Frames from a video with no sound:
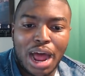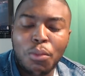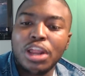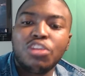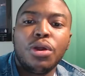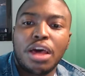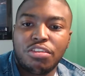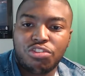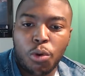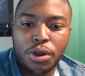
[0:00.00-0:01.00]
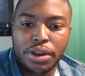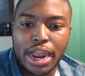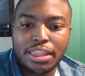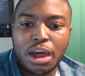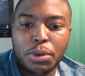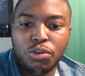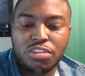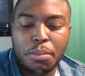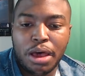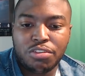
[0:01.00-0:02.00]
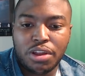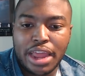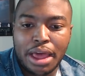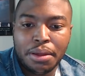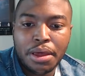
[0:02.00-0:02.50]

I want to do another story on that. I think I'm going to do something else on that.